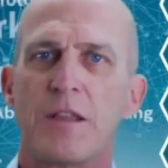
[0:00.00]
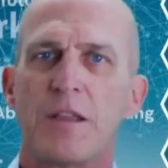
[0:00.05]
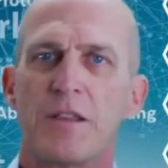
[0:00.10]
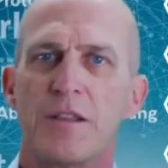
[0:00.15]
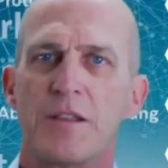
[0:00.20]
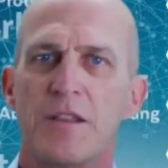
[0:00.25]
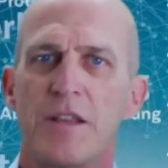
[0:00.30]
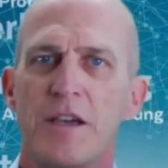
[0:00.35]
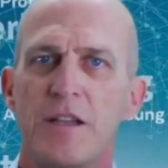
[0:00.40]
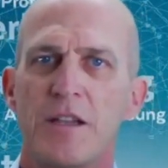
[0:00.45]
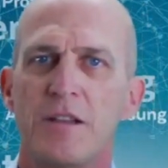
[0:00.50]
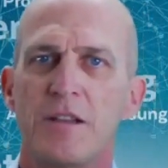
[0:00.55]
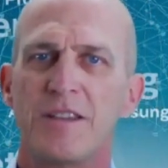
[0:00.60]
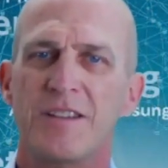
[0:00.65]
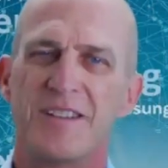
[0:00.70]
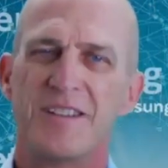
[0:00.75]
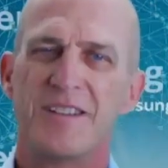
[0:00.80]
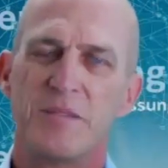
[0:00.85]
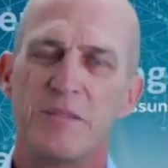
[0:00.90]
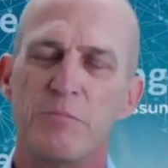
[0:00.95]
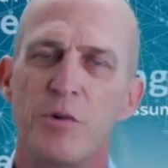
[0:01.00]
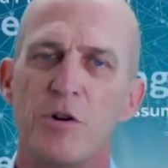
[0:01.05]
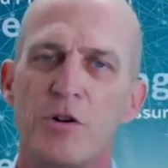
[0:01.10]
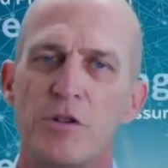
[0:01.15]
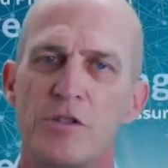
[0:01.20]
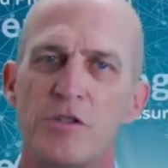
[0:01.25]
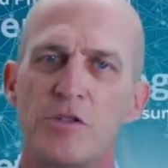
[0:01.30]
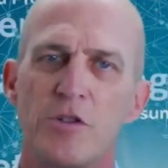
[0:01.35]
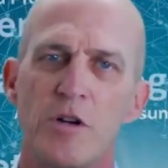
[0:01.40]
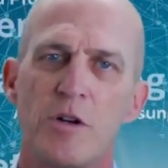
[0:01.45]
Then
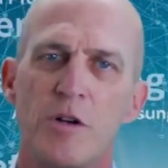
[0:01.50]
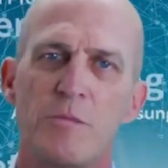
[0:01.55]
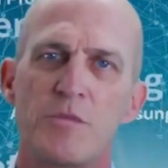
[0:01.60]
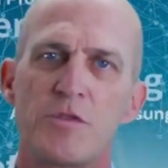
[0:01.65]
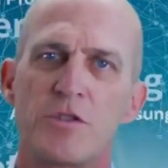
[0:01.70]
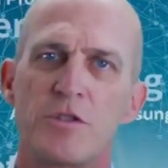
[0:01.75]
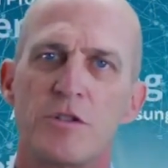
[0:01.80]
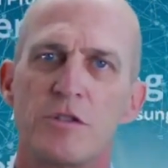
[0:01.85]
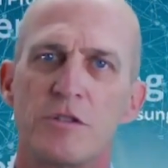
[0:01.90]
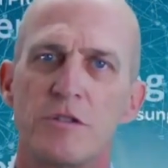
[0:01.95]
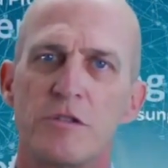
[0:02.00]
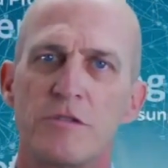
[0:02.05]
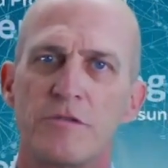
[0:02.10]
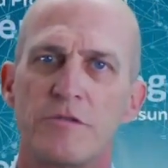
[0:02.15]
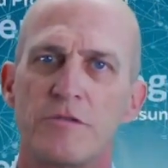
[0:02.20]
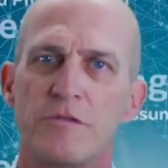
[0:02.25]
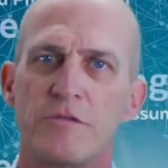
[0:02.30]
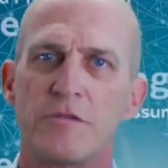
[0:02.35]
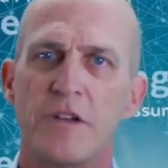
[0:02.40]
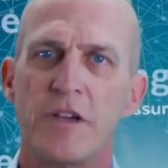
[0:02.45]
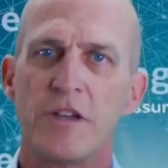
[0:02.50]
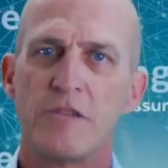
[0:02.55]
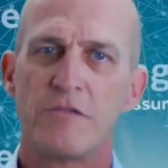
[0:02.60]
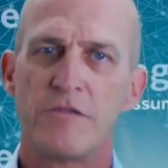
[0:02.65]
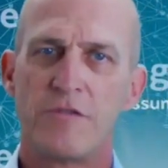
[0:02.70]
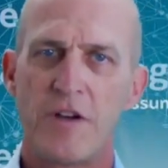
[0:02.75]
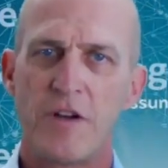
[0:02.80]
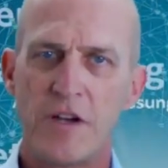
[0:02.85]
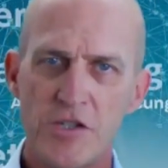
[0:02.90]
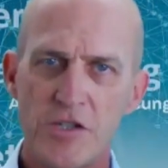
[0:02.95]
important terms of and
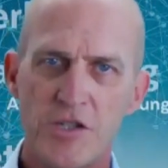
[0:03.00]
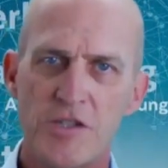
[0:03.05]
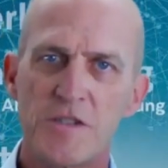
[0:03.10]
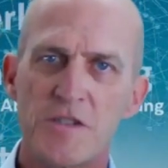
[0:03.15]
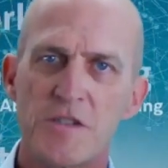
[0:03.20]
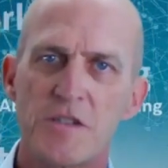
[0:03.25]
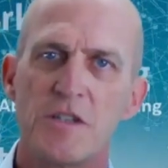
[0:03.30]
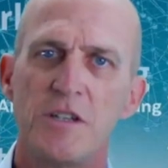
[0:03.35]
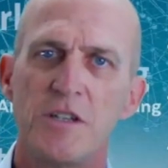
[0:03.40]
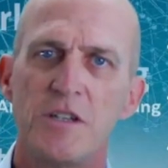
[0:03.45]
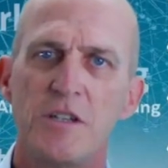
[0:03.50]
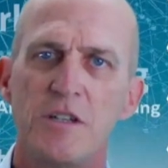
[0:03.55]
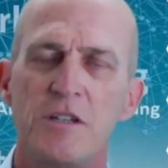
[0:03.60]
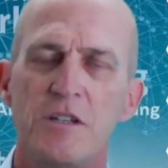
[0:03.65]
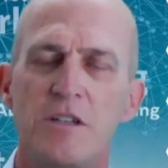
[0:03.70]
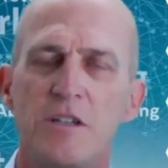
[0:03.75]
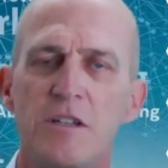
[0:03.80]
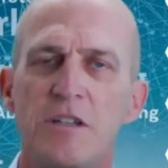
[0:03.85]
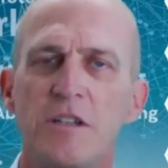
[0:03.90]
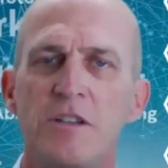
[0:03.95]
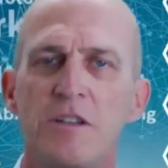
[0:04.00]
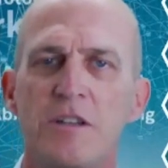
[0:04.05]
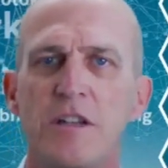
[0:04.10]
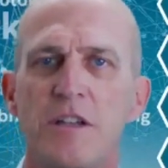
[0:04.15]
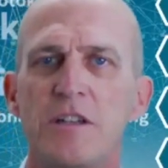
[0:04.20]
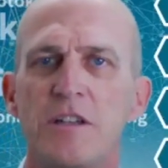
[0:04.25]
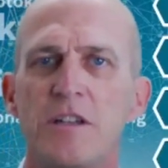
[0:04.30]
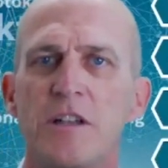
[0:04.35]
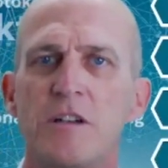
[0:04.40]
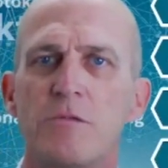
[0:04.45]
functions in
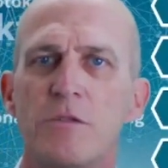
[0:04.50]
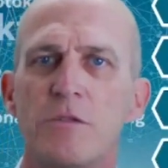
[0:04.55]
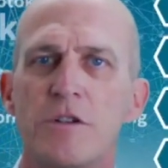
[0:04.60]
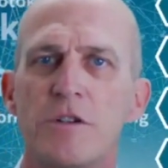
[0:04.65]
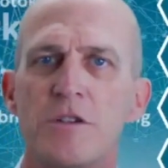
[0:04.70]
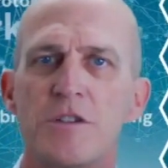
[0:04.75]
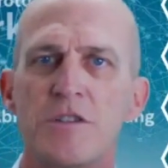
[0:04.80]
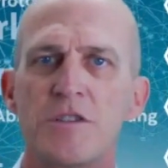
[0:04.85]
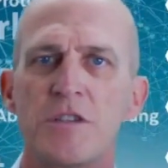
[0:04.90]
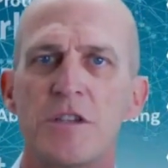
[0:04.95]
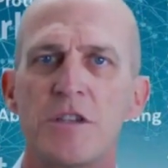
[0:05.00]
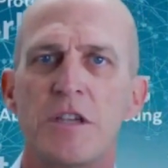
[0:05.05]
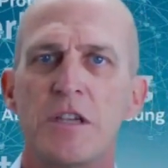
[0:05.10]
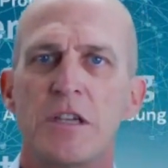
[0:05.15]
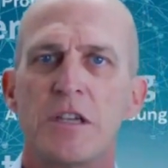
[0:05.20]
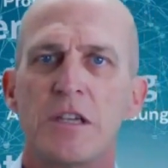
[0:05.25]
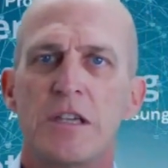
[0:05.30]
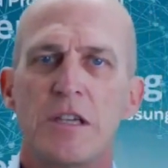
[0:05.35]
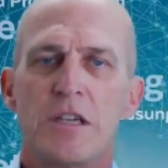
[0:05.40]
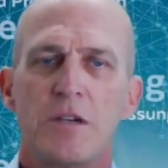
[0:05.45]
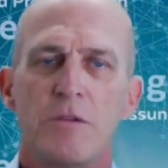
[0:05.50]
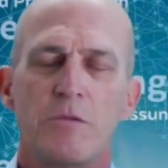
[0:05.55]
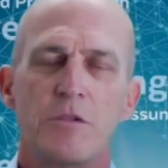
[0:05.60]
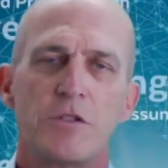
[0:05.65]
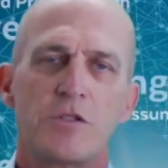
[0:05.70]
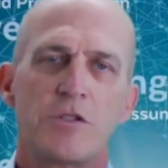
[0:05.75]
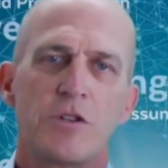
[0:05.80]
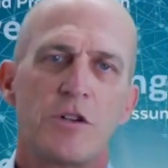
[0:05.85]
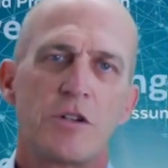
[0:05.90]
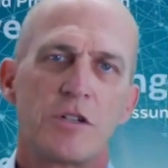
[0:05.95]
Ethernet networks. We
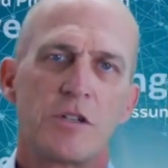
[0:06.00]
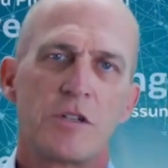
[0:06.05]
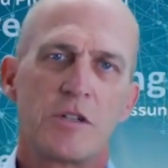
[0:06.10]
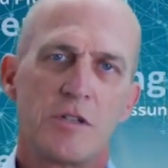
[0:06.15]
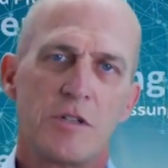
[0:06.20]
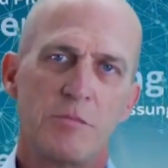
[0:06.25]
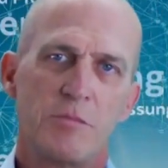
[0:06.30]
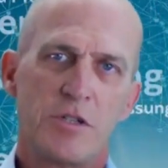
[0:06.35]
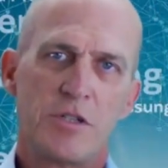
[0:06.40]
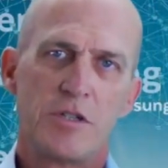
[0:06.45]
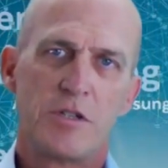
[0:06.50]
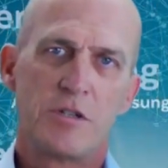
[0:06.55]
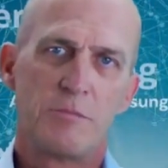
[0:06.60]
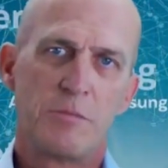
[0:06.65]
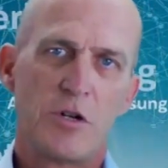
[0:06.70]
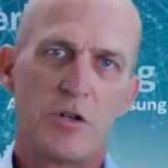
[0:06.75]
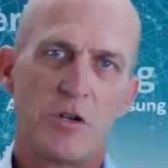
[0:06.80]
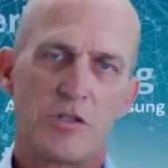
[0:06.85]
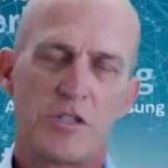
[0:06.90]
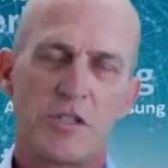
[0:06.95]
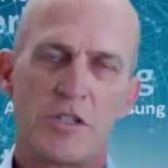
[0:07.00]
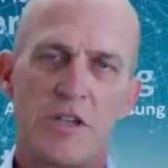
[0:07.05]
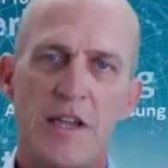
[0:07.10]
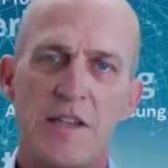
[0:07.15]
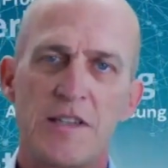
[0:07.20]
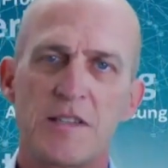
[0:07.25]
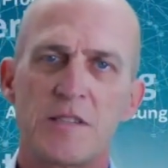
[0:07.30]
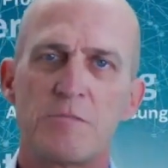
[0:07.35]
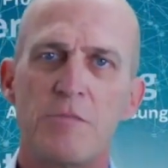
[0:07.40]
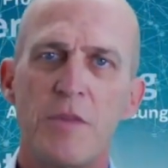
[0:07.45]
talk a bit about
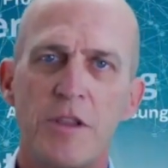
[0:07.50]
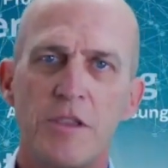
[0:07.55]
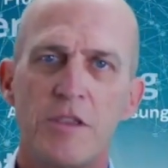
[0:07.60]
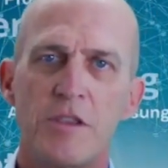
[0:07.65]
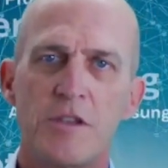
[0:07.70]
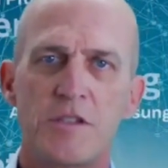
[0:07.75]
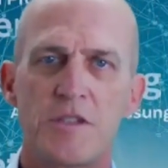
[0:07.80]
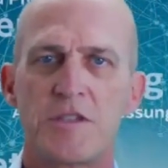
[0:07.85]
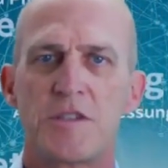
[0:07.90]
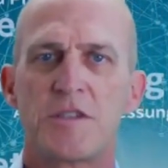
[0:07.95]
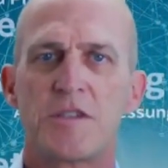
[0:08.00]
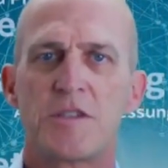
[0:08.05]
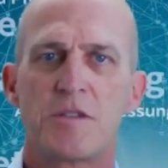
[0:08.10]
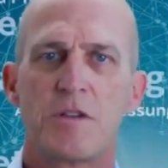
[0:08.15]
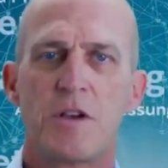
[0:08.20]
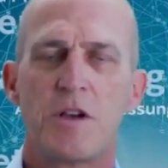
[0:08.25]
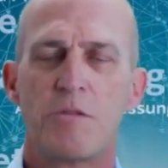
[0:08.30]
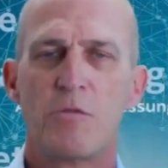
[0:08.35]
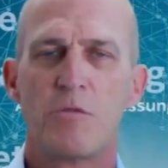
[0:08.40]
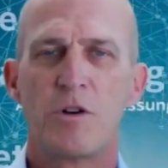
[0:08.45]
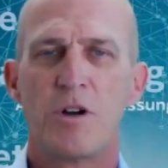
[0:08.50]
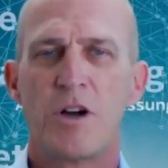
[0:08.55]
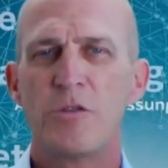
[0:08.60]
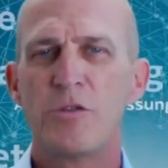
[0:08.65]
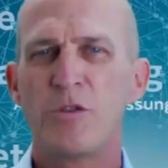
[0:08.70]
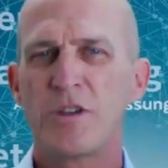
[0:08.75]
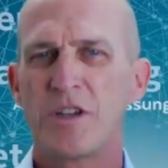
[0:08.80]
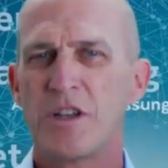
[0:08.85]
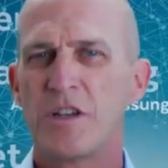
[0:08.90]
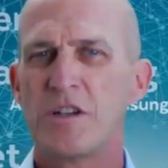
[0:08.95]
test methods, how
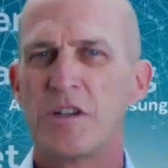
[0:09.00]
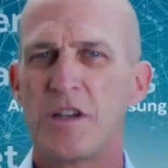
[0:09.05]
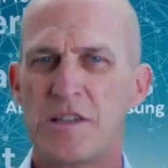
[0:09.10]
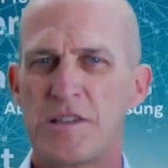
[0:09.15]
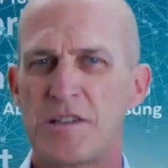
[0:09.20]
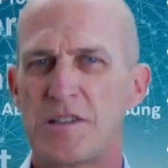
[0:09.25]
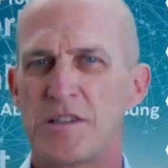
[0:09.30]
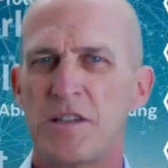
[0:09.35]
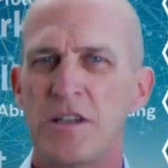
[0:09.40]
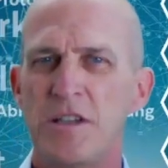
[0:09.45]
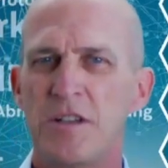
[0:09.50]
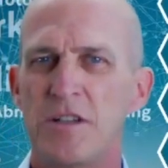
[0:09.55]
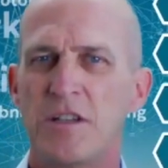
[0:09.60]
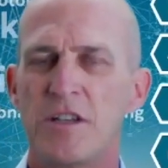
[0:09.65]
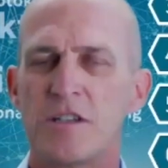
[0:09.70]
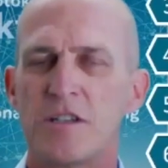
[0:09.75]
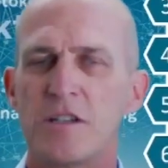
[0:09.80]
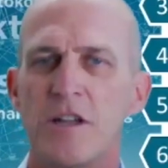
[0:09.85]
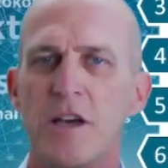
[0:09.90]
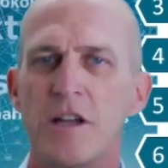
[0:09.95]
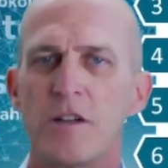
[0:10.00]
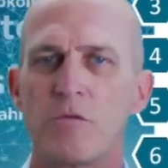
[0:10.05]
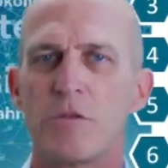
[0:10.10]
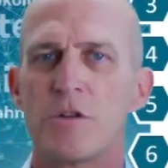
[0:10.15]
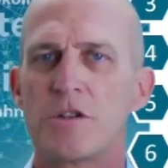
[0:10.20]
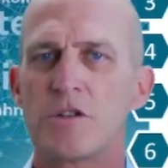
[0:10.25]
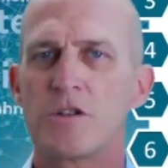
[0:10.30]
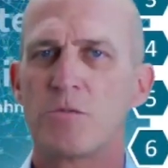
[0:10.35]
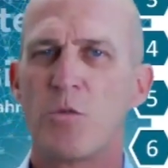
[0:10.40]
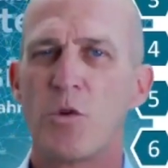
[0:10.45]
you can test Ethernet
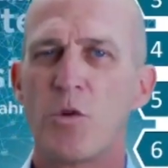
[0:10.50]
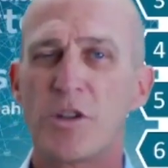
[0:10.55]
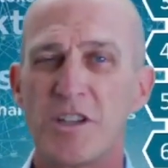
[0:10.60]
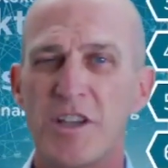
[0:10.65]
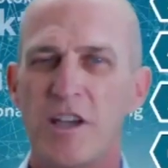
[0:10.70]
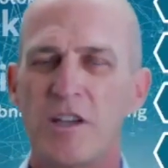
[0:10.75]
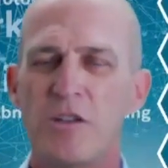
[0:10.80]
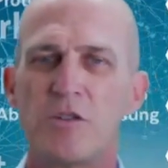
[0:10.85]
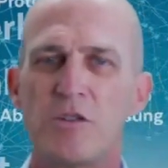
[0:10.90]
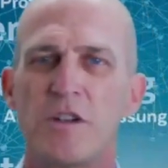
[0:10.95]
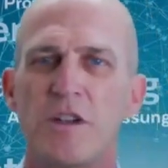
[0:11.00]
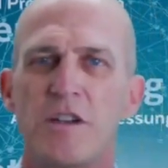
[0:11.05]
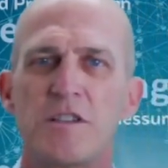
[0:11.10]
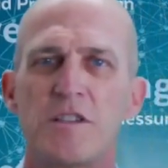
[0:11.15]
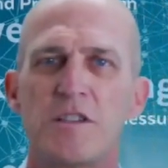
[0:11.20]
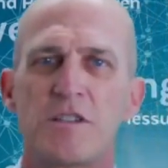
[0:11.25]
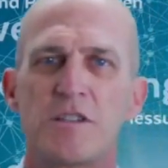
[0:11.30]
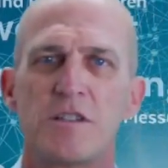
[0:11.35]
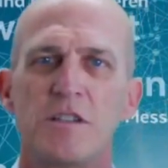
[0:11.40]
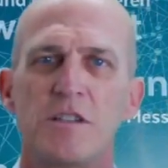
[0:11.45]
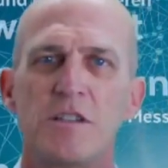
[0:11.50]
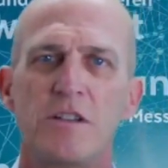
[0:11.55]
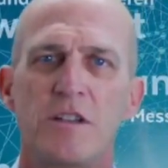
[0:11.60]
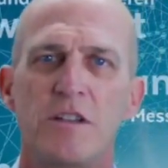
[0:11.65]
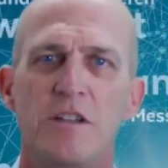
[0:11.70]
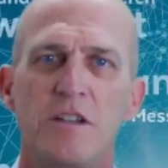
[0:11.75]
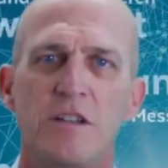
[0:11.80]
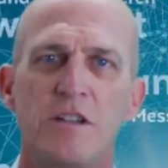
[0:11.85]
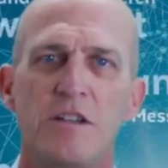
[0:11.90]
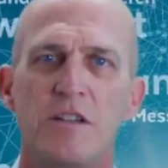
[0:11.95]
networks, what can you test in
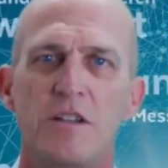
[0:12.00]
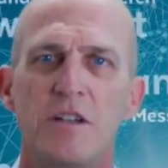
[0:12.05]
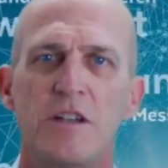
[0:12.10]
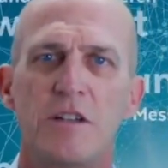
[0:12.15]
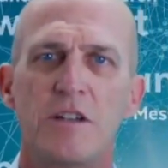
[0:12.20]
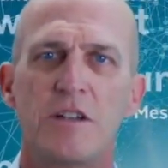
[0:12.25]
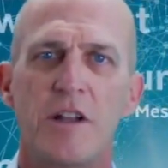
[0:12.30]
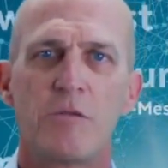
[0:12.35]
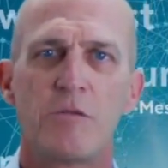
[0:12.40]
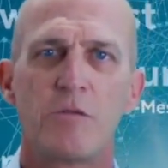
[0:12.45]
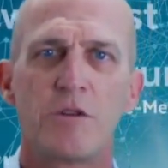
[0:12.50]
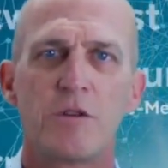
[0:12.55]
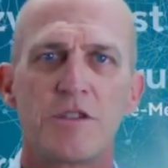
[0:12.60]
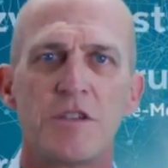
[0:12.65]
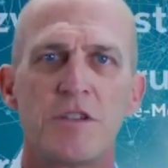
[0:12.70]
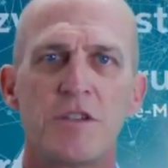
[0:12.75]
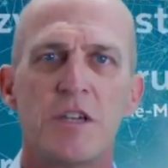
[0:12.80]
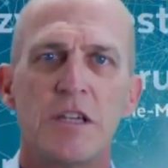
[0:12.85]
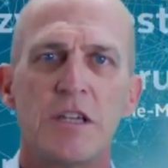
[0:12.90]
Ethernet networks.